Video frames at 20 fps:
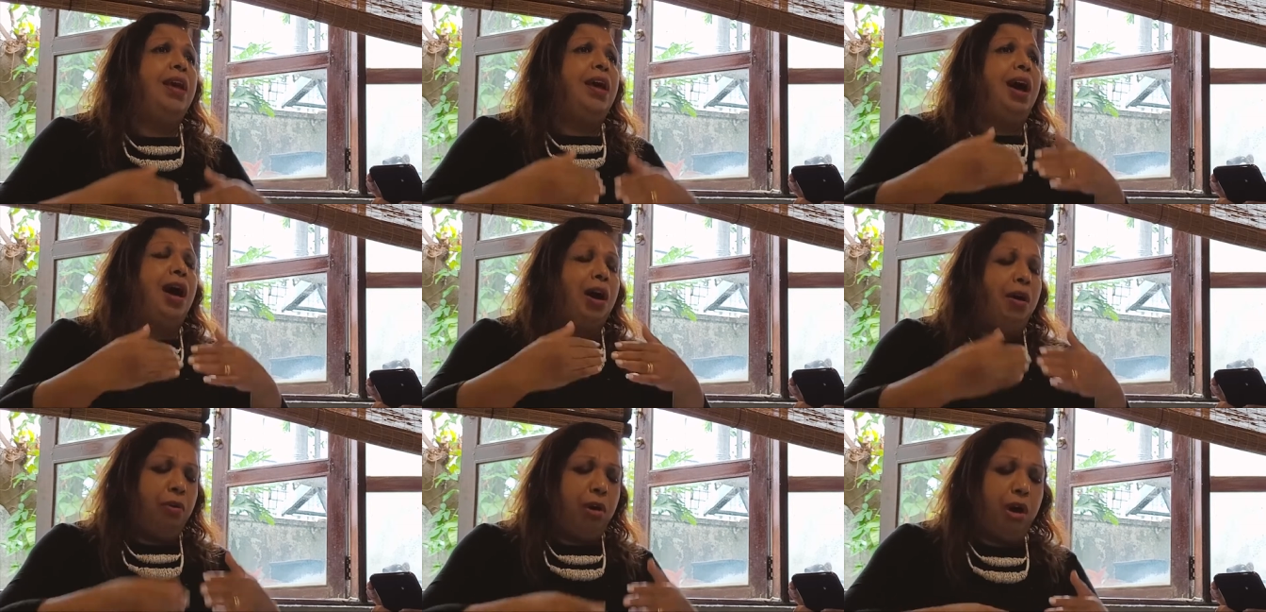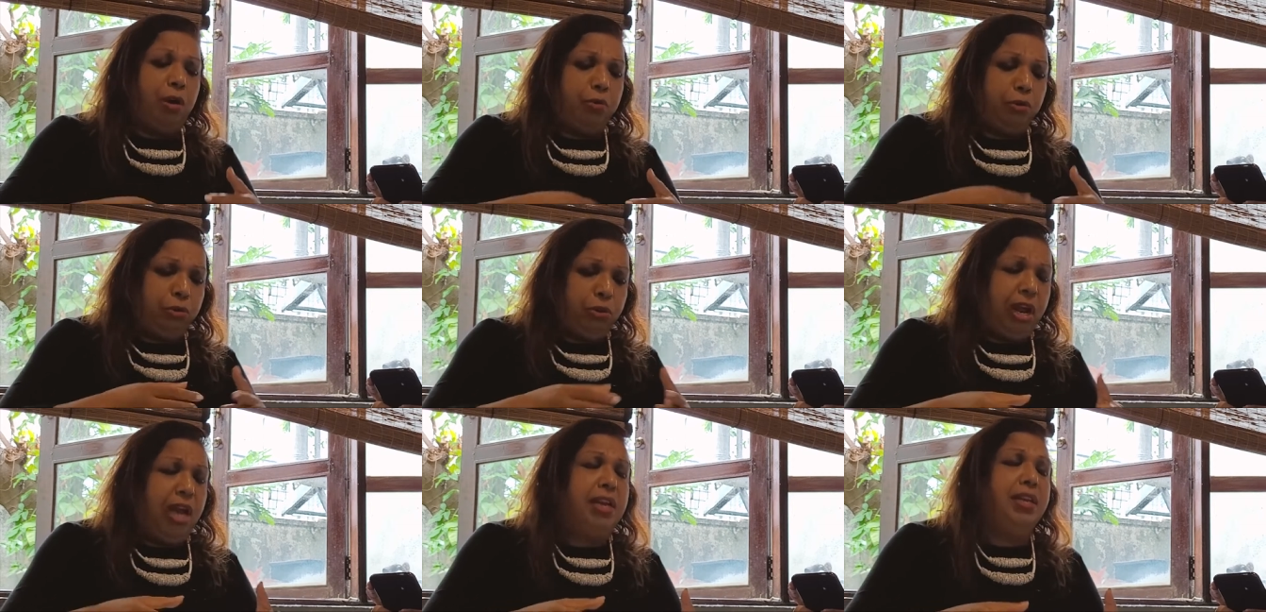How, how
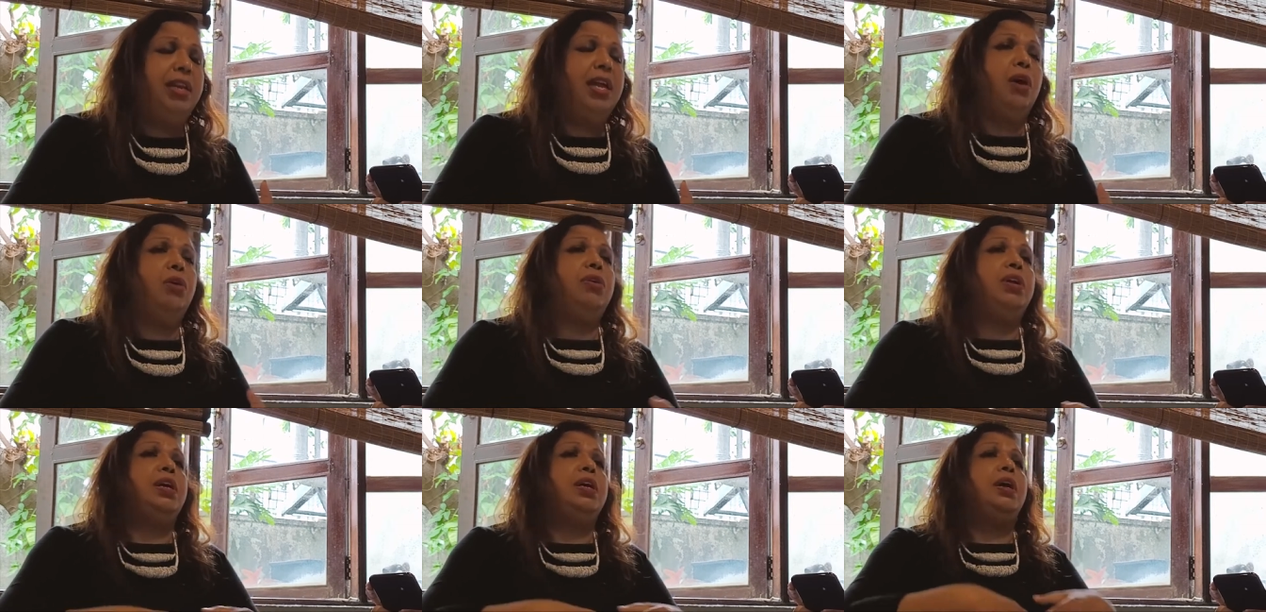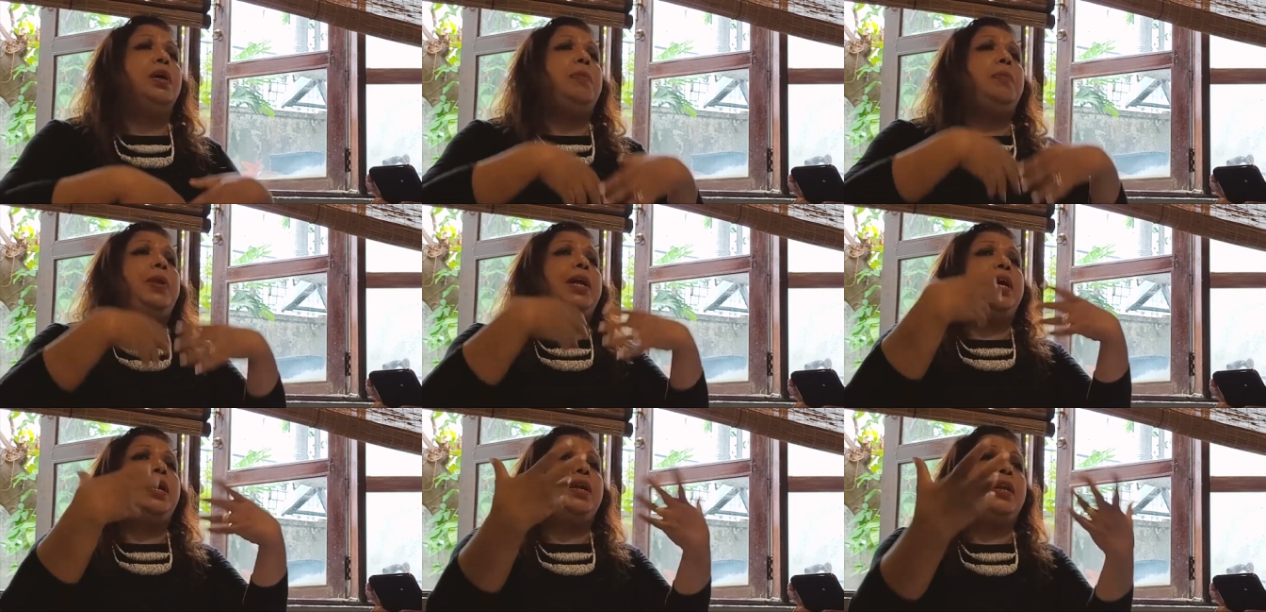you write down a
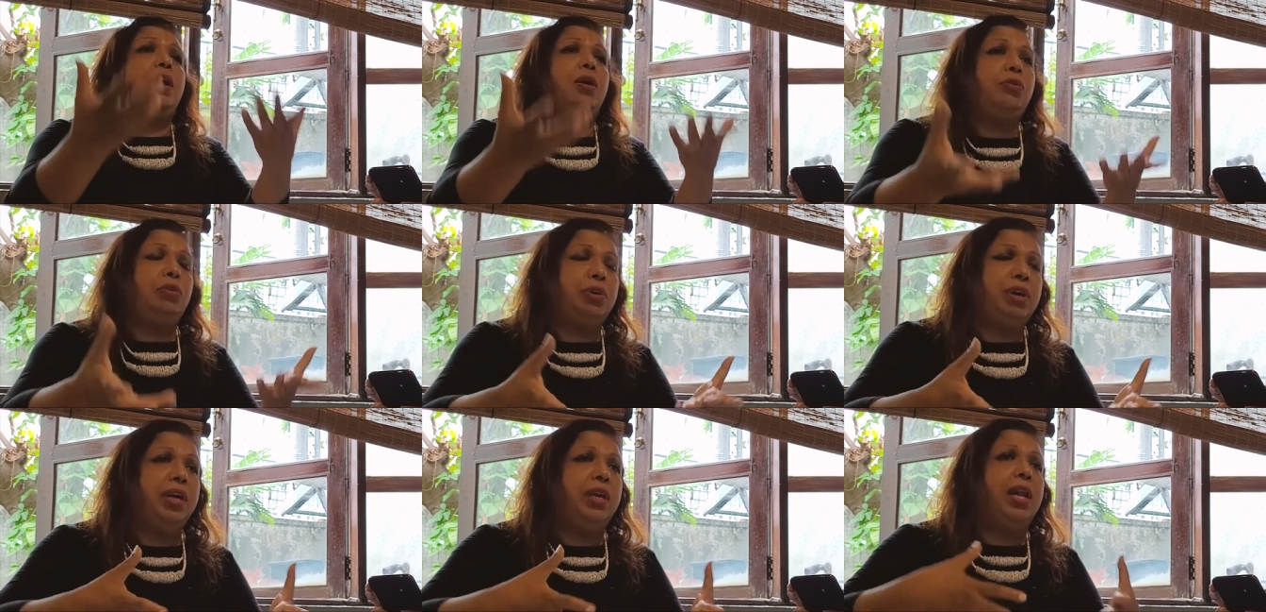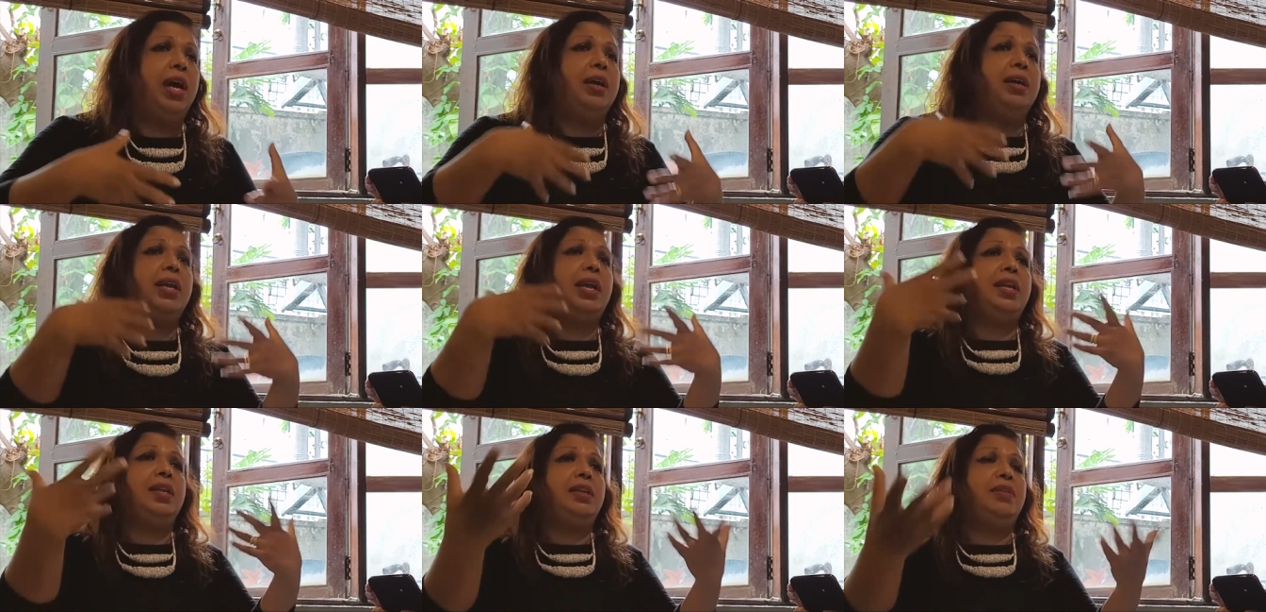complaint, how you
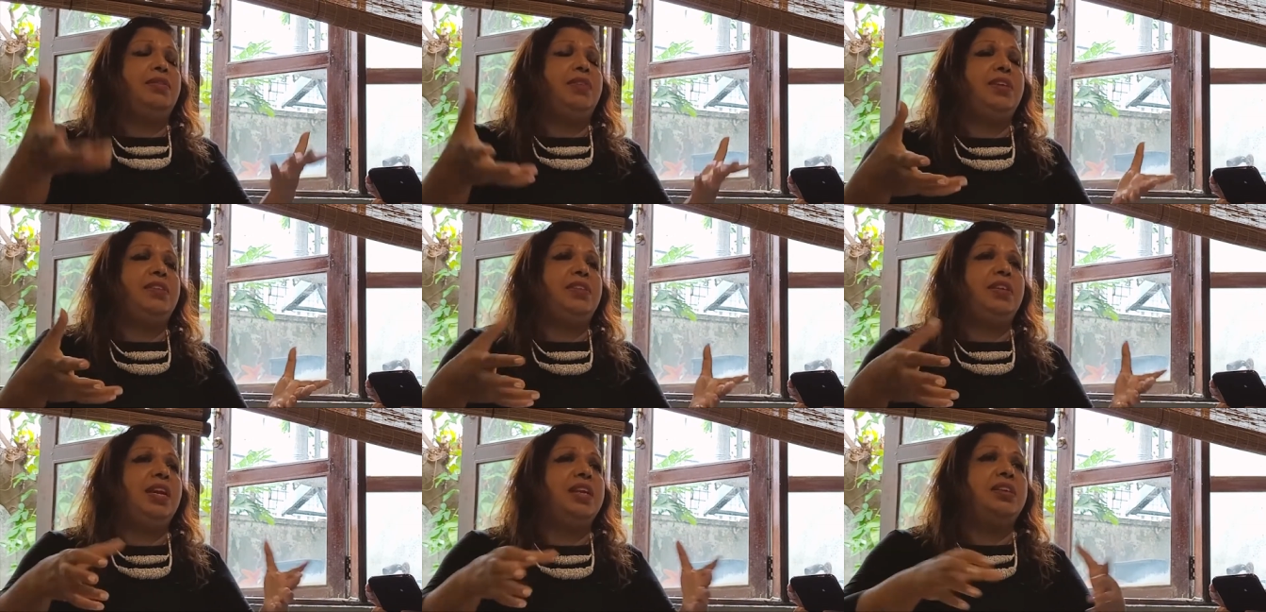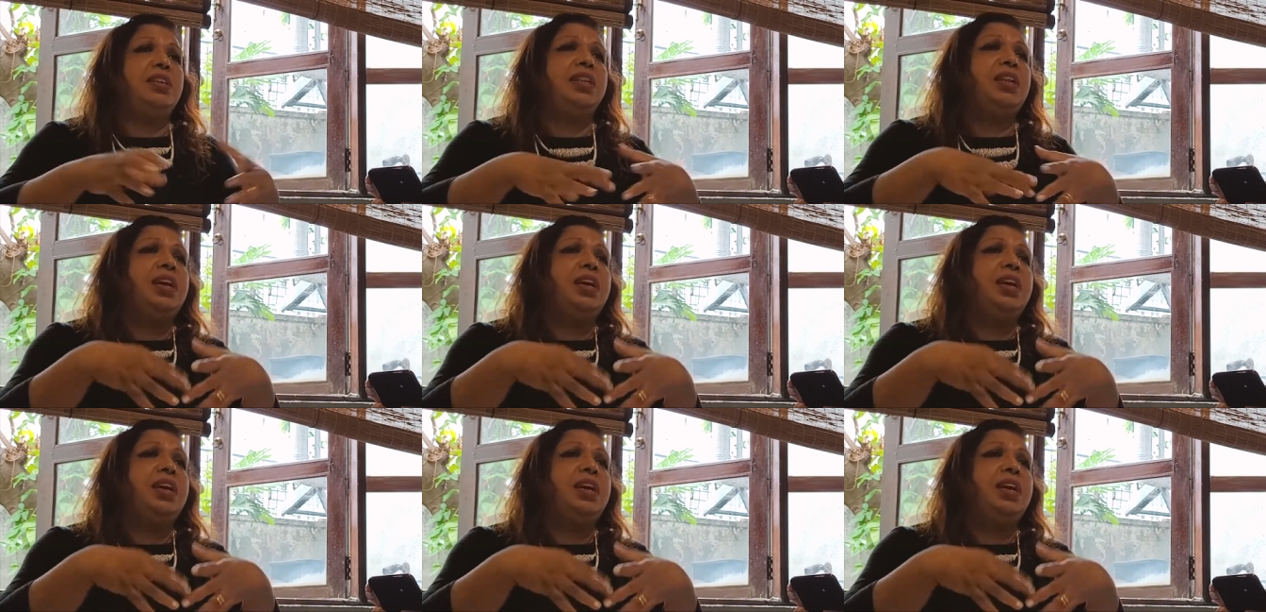conduct an investigation.